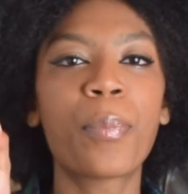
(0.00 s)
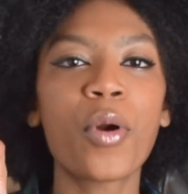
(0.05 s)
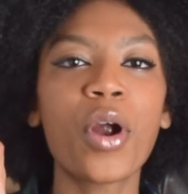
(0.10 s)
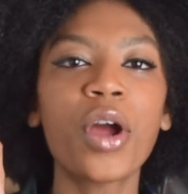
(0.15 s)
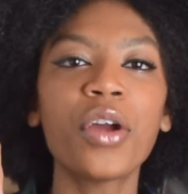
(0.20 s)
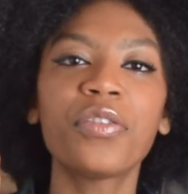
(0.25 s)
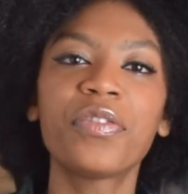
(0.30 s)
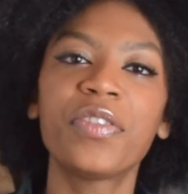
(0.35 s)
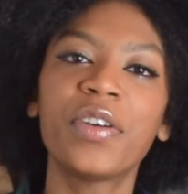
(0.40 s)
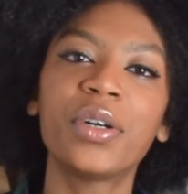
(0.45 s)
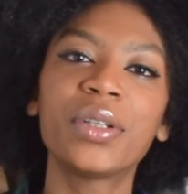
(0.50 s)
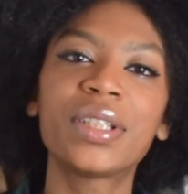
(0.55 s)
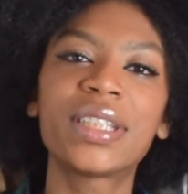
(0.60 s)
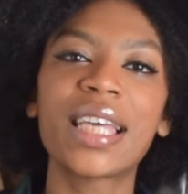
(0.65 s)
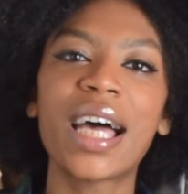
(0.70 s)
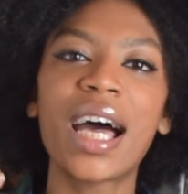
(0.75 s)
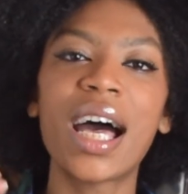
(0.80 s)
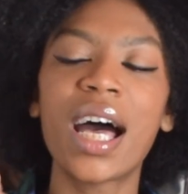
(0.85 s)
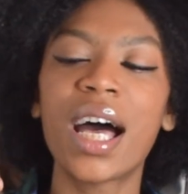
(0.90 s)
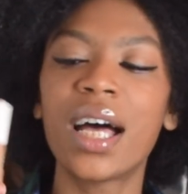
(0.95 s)
Pro
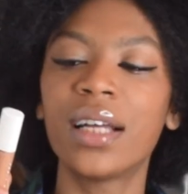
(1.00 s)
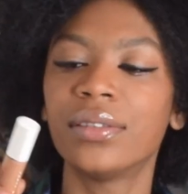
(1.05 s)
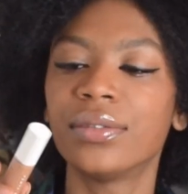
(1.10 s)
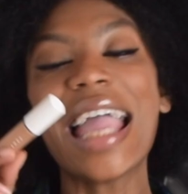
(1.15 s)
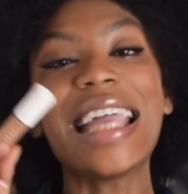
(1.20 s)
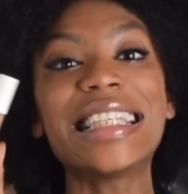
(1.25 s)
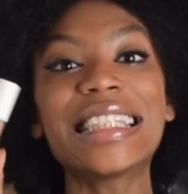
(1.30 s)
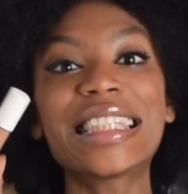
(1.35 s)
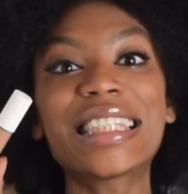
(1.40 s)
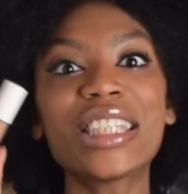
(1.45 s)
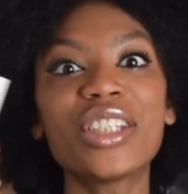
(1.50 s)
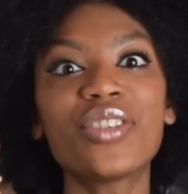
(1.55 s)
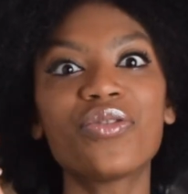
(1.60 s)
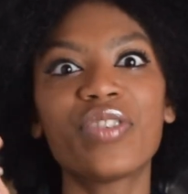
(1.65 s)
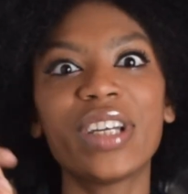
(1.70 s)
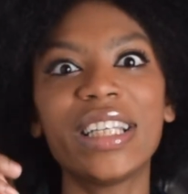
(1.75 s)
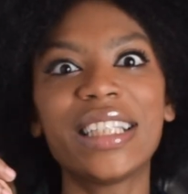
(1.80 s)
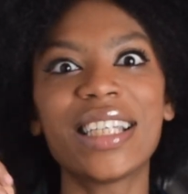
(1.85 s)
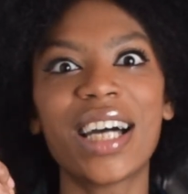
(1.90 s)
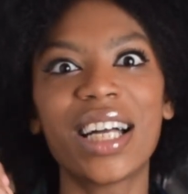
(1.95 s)
Filter Instant
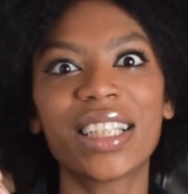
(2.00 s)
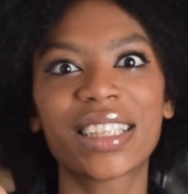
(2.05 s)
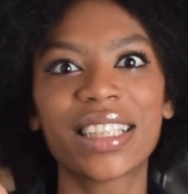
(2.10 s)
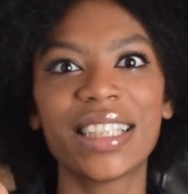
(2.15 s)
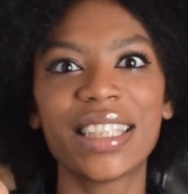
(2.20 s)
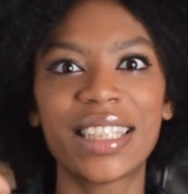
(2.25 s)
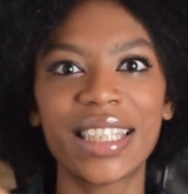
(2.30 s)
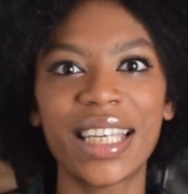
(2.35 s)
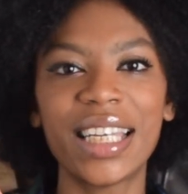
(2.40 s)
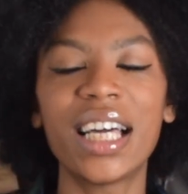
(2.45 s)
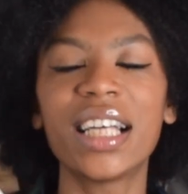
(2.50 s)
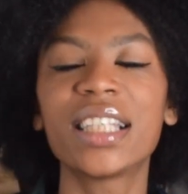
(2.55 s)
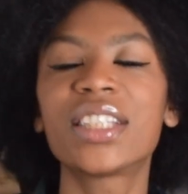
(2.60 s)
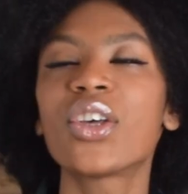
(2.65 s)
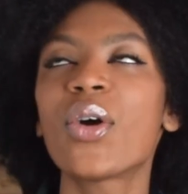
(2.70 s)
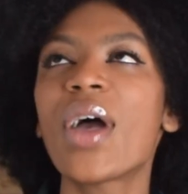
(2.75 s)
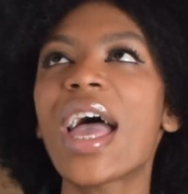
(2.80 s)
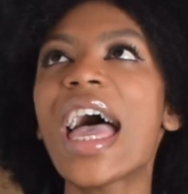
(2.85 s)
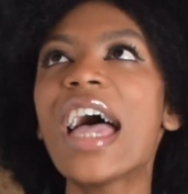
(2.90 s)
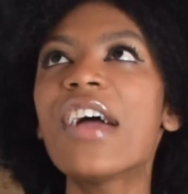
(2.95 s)
Retouch Concealer.
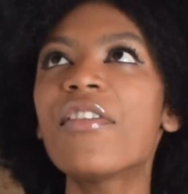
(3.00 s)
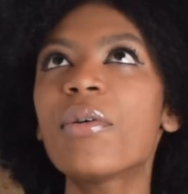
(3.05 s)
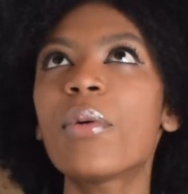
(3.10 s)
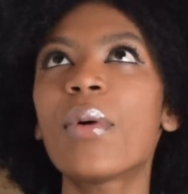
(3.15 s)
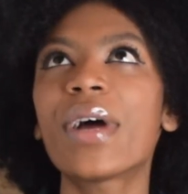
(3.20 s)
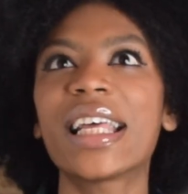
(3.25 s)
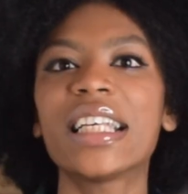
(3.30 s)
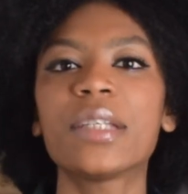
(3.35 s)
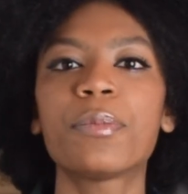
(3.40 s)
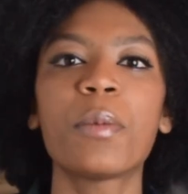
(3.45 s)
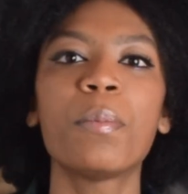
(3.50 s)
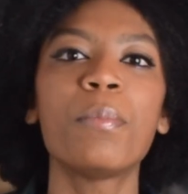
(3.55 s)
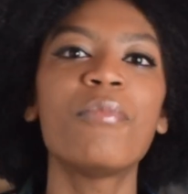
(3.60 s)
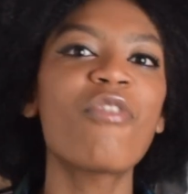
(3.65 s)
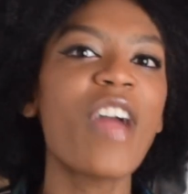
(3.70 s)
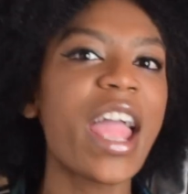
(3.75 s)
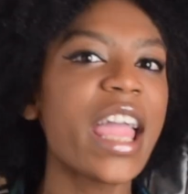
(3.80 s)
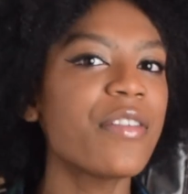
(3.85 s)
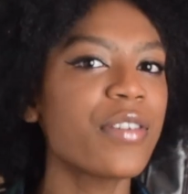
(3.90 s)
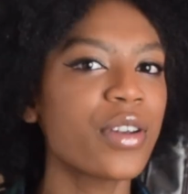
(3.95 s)
So everyone has been
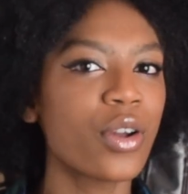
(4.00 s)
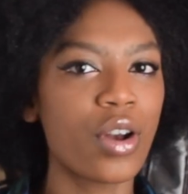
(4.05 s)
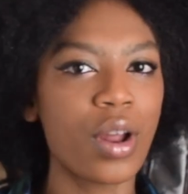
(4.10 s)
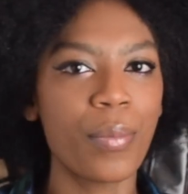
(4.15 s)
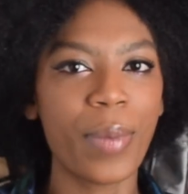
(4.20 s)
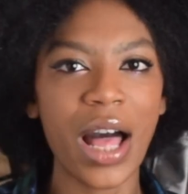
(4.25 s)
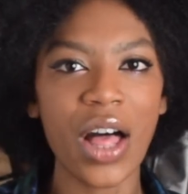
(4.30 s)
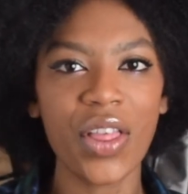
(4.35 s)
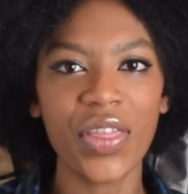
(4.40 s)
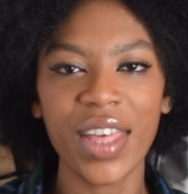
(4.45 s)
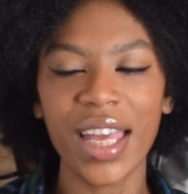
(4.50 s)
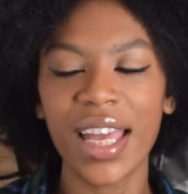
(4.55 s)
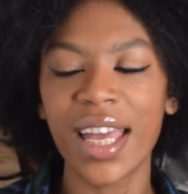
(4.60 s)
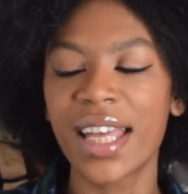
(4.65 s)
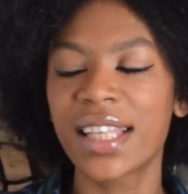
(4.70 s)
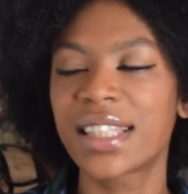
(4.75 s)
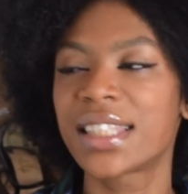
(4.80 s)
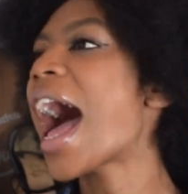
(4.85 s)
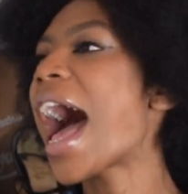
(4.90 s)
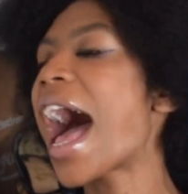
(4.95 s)
raving on about
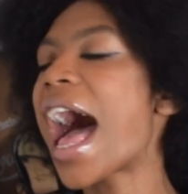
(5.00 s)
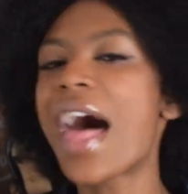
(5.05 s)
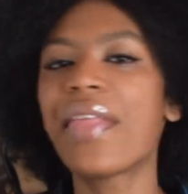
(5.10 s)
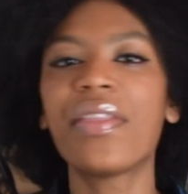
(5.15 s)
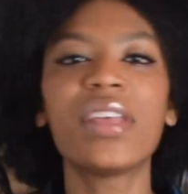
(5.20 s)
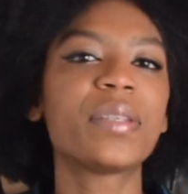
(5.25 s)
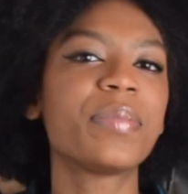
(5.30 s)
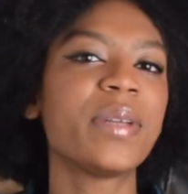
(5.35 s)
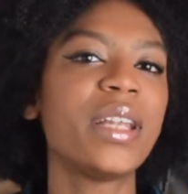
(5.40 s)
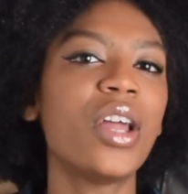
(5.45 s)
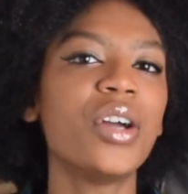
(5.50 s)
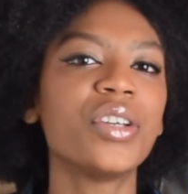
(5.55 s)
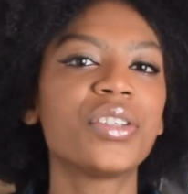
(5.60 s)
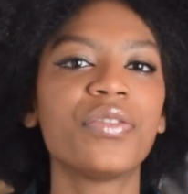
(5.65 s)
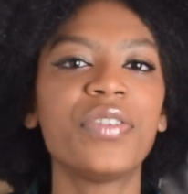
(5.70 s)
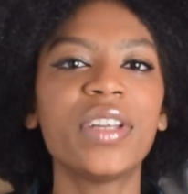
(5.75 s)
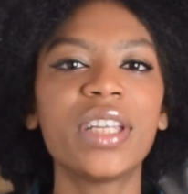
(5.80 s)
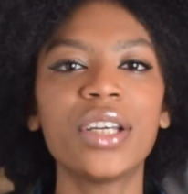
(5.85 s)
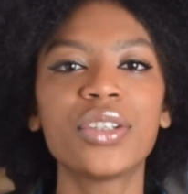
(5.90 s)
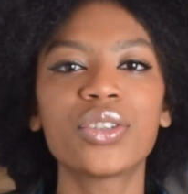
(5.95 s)
this, and there's been loads
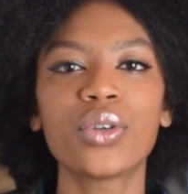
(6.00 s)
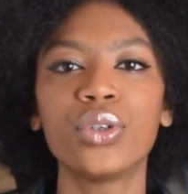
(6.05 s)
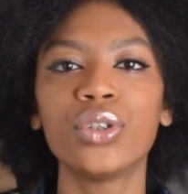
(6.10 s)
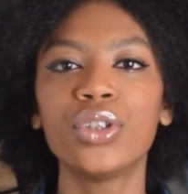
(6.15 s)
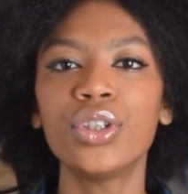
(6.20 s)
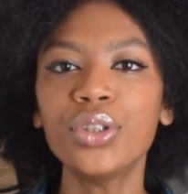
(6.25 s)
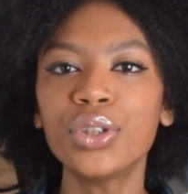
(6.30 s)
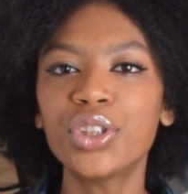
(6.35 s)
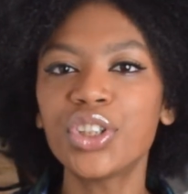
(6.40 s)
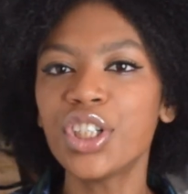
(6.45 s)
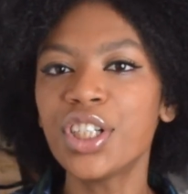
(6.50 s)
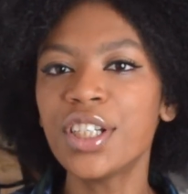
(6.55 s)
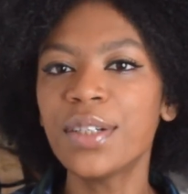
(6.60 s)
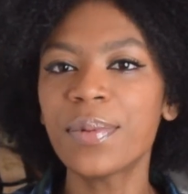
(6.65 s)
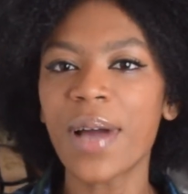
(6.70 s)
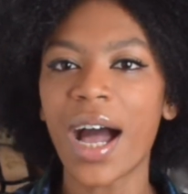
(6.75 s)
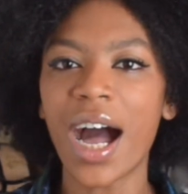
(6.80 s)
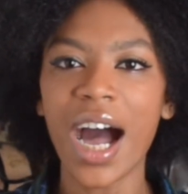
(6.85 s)
of videos on YouTube.